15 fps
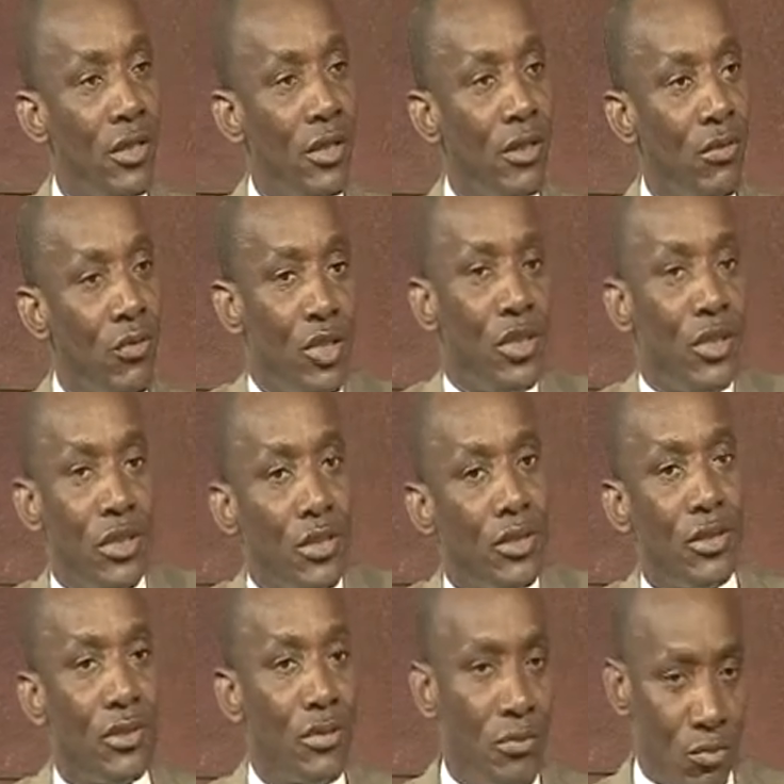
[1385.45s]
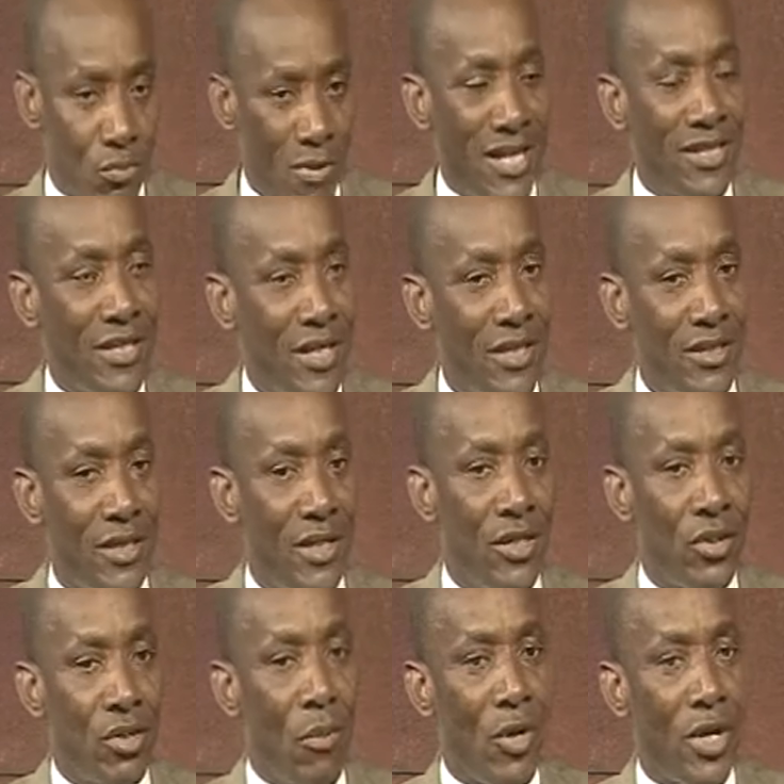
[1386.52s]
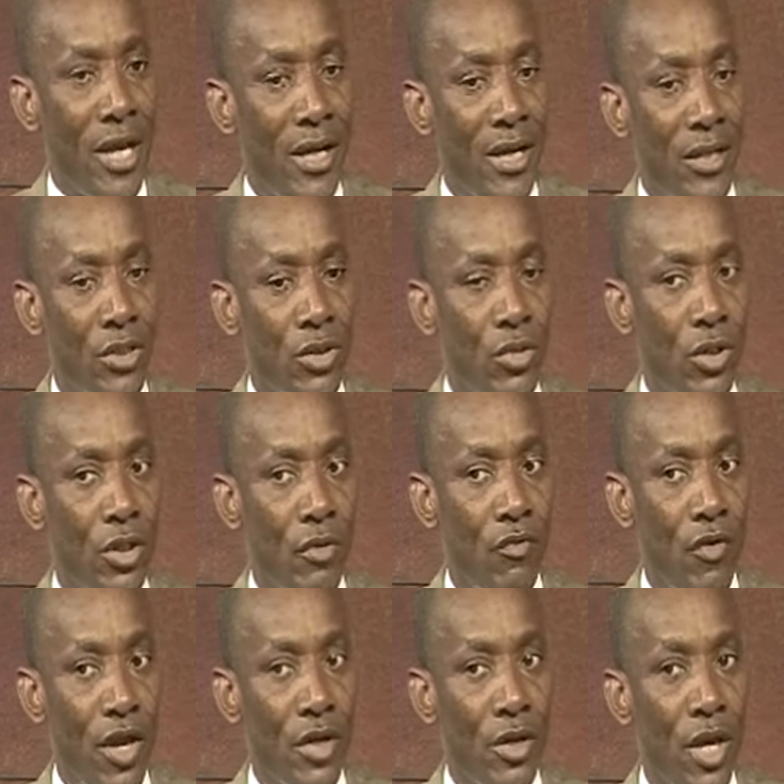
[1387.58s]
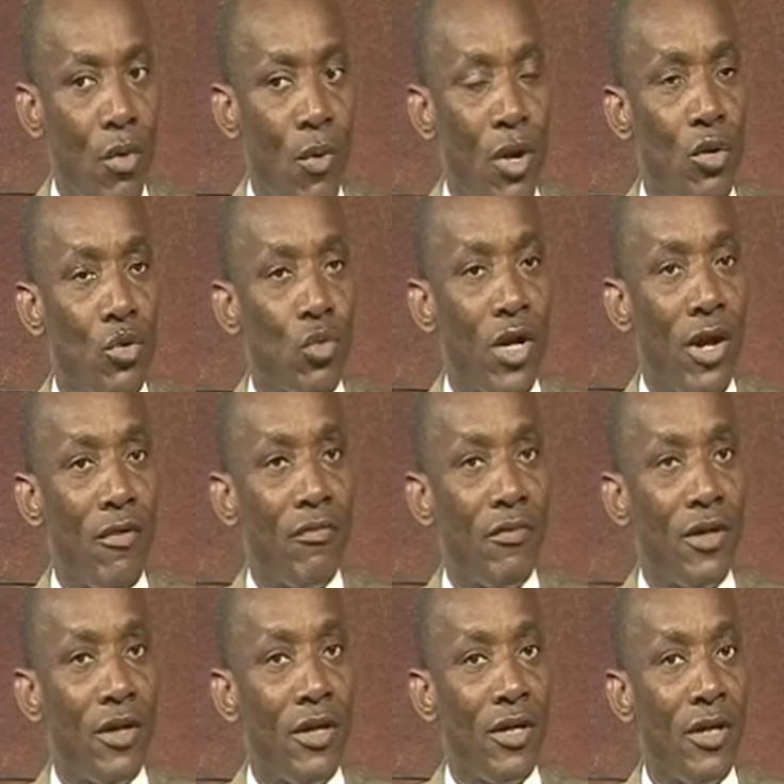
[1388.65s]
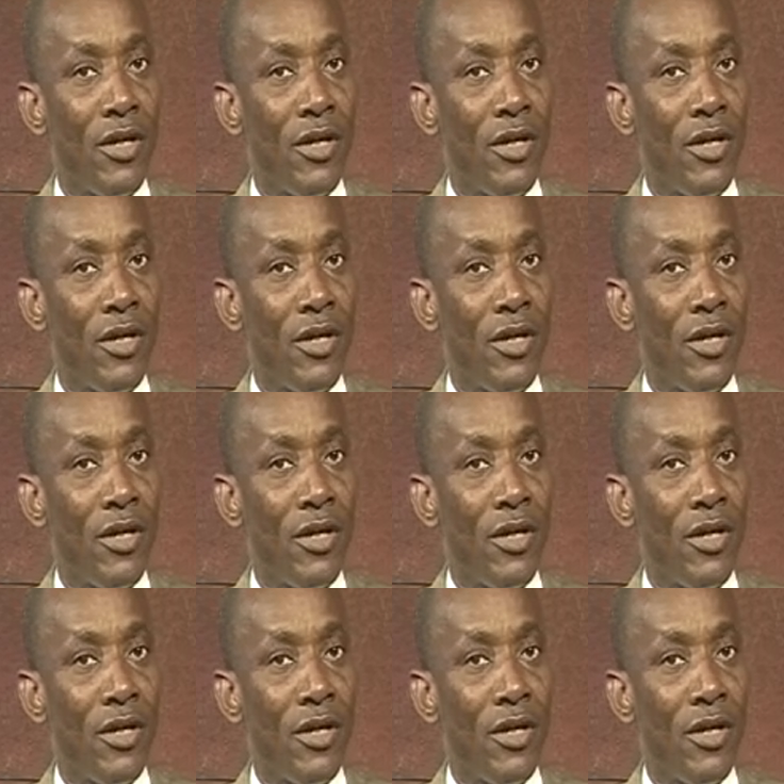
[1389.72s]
which makes sense, somebody can now say, okay, fine, why don't we have